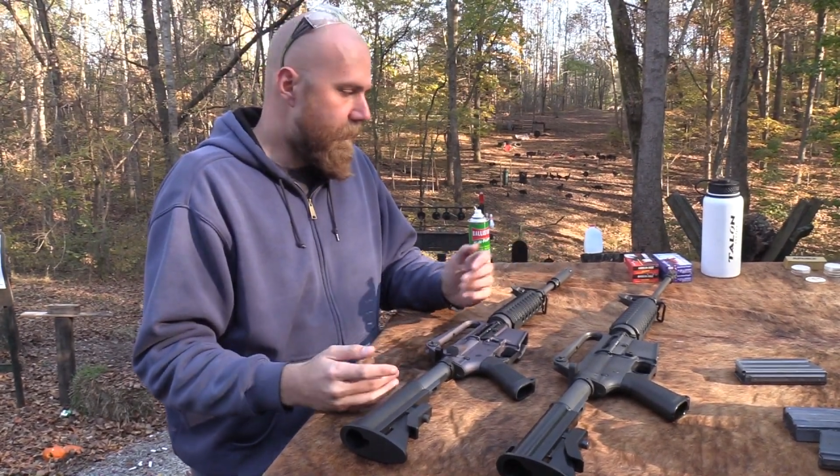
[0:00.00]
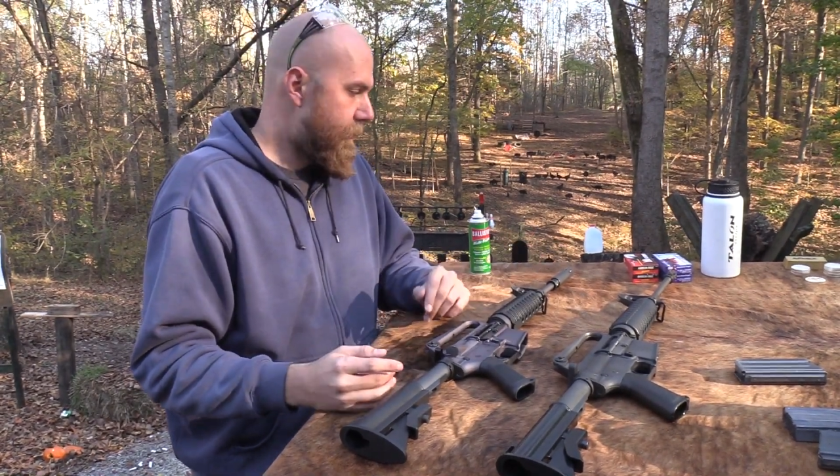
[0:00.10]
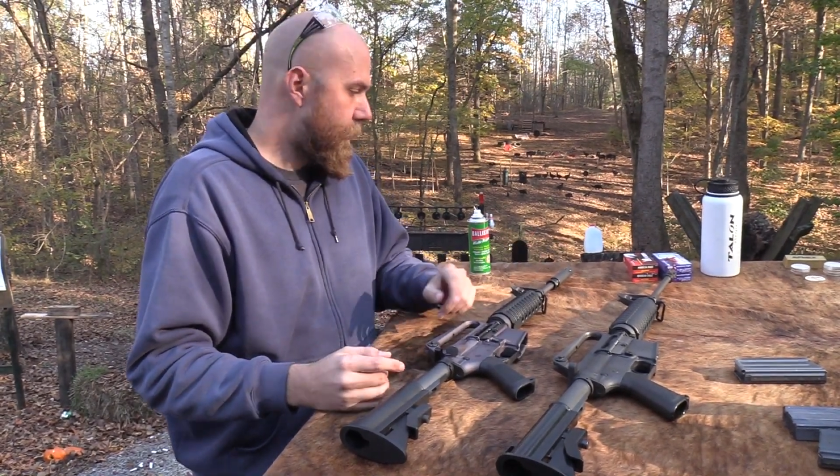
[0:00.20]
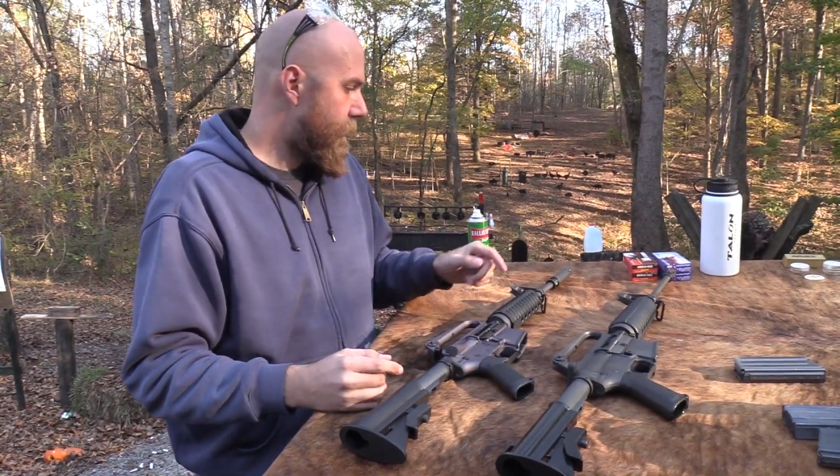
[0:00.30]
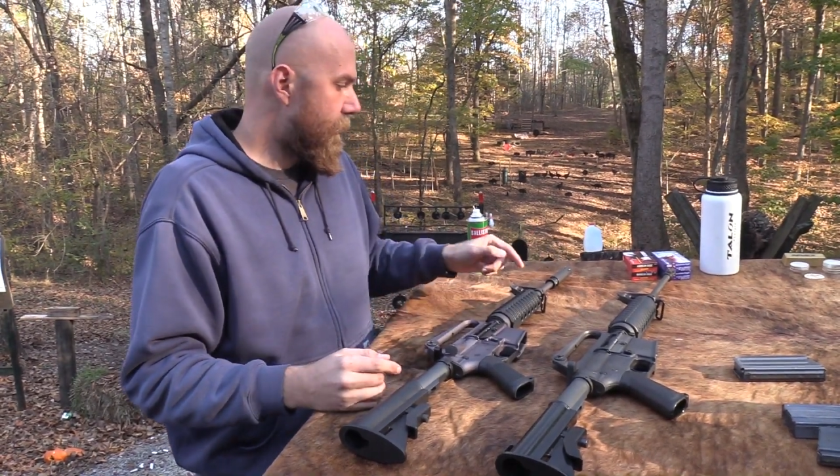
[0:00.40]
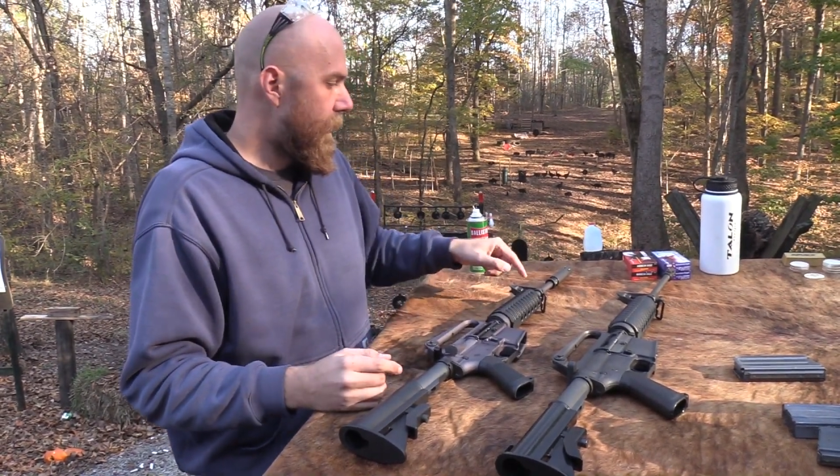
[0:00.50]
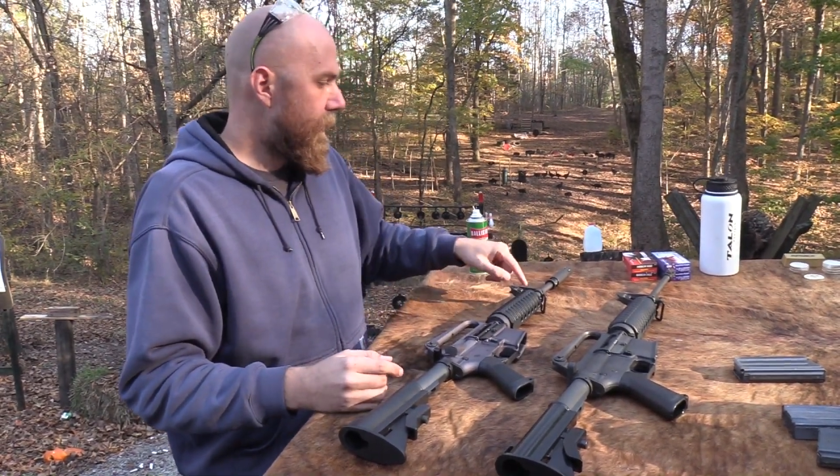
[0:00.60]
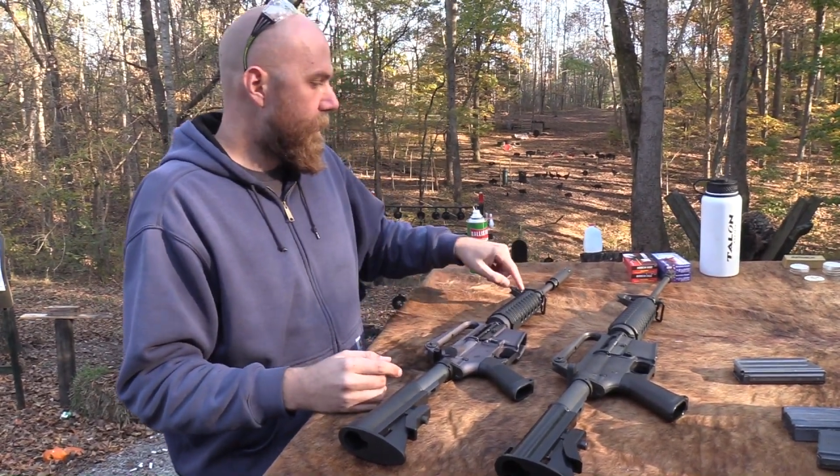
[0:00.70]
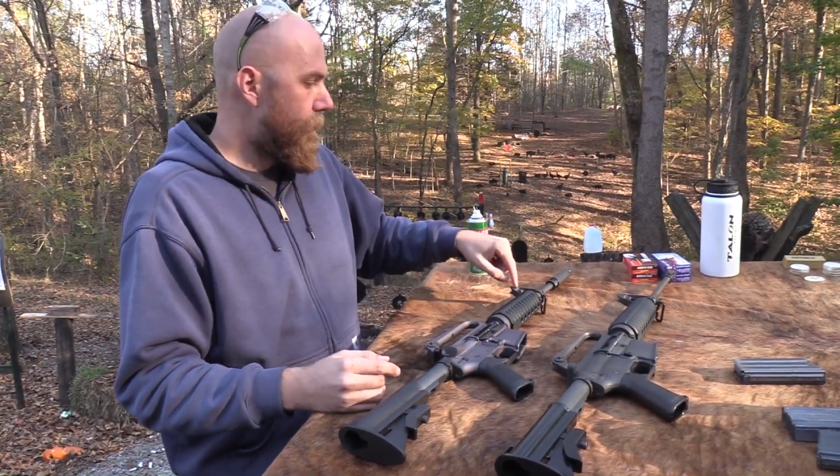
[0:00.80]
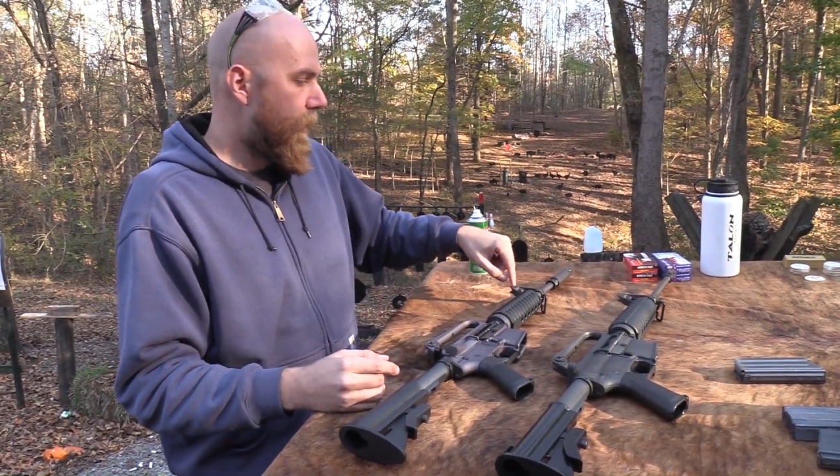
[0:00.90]
It should look
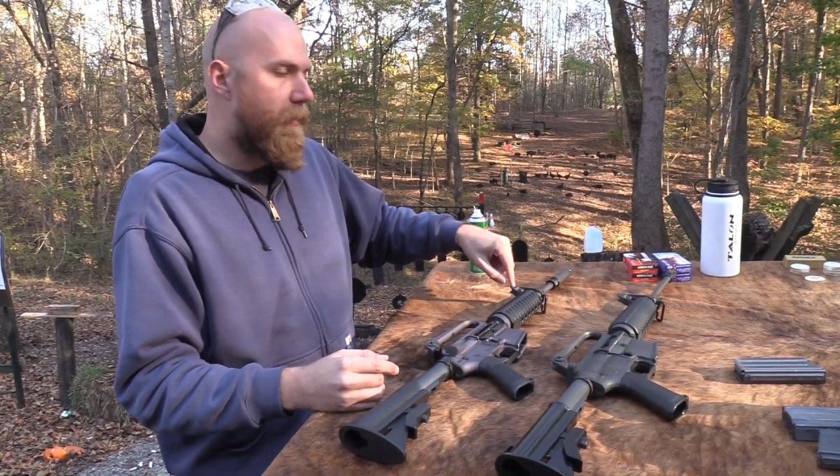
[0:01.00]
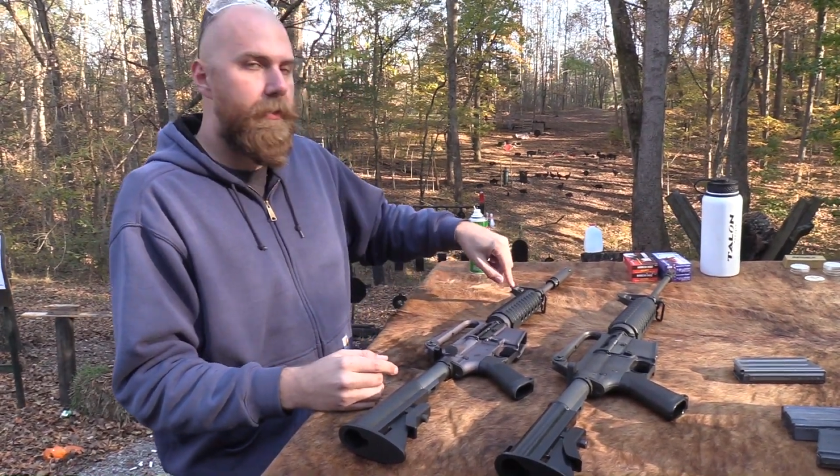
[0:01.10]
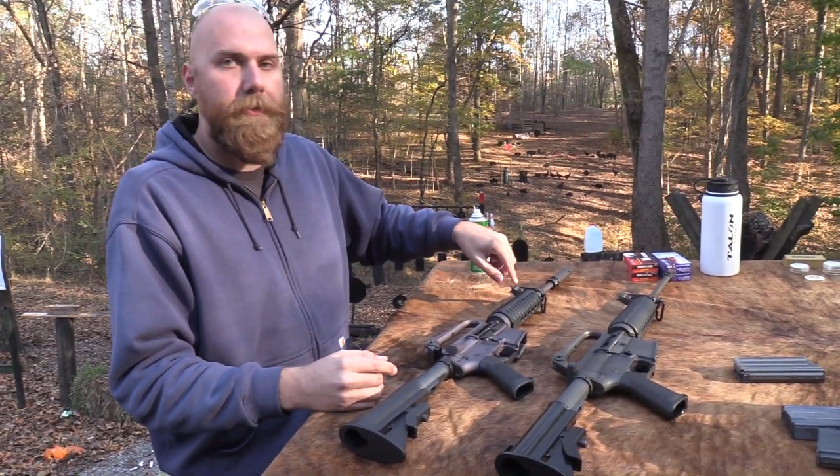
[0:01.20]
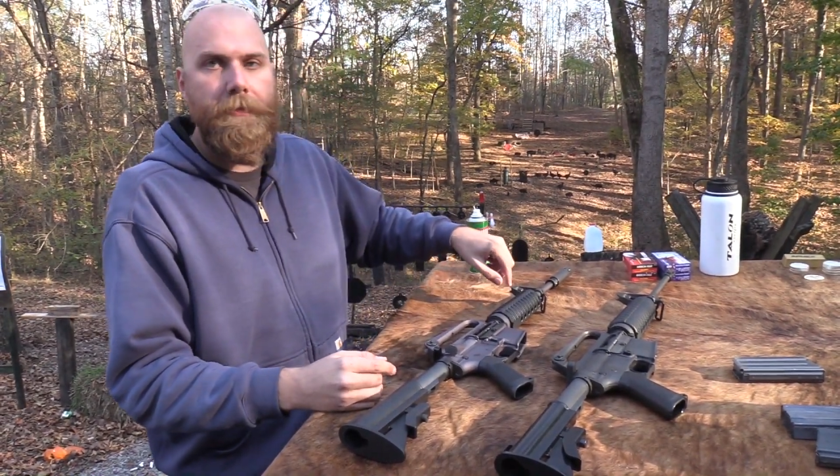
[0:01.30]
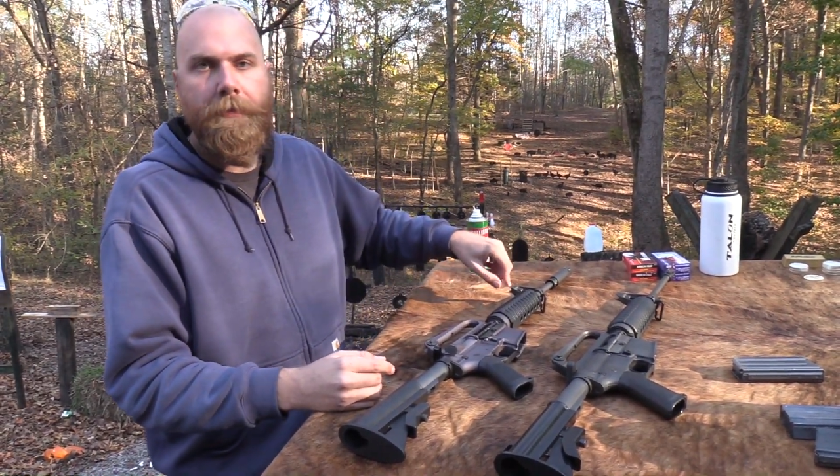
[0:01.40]
like the barrel